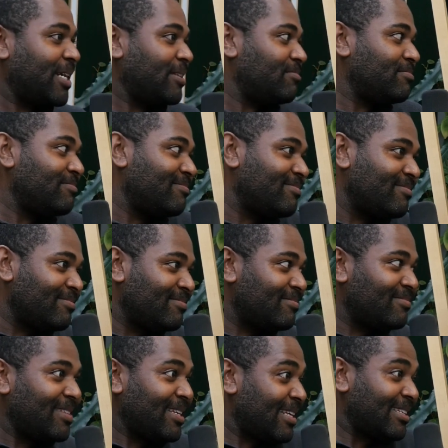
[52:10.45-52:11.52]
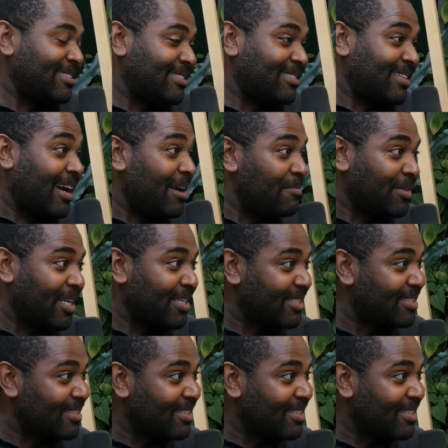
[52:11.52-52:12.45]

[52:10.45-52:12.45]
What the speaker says: but it's timeless.